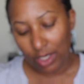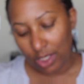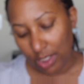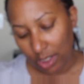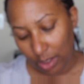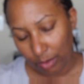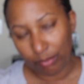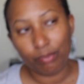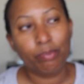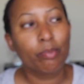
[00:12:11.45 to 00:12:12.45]
the
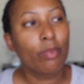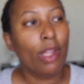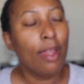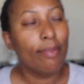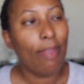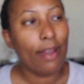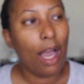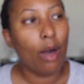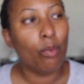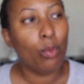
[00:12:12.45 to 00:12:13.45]
they
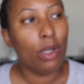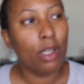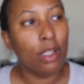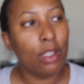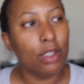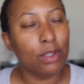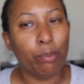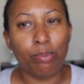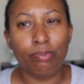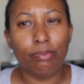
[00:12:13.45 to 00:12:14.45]
got one. It's a